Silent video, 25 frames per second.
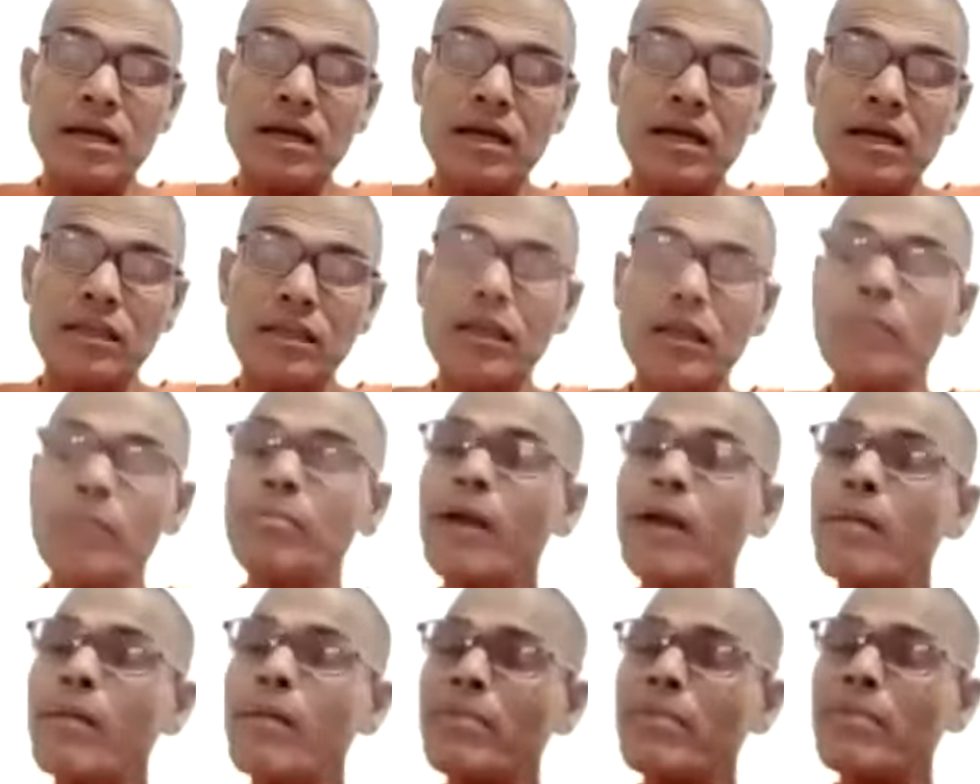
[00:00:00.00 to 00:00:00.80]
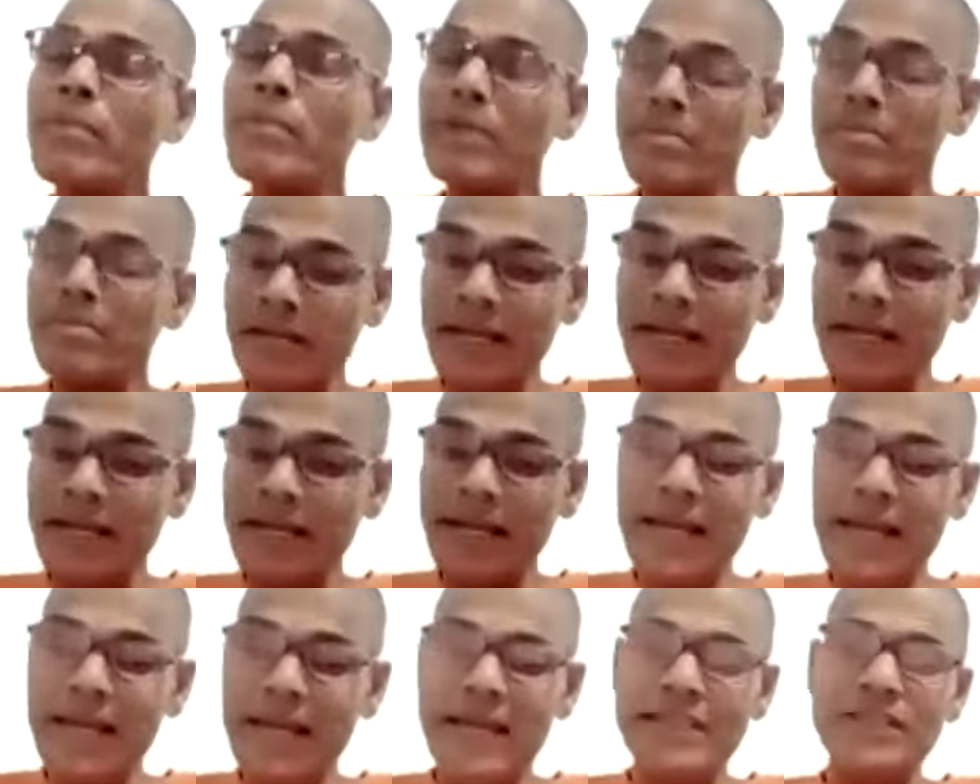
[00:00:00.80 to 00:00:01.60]
the proper meaning
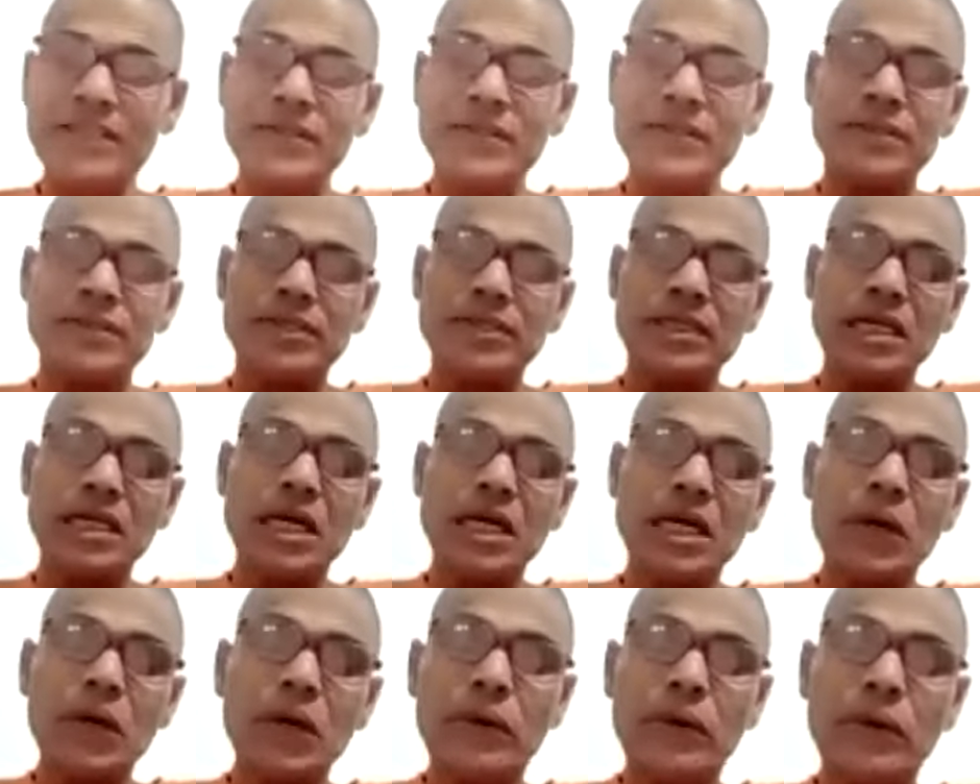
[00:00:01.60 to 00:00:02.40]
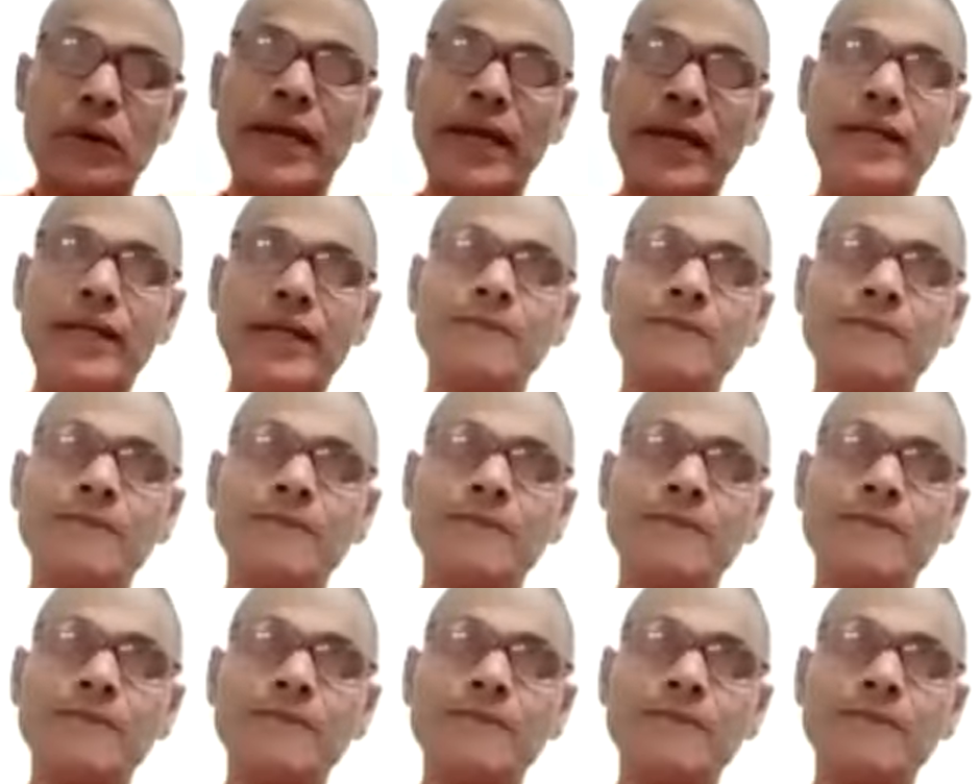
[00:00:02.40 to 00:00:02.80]
is when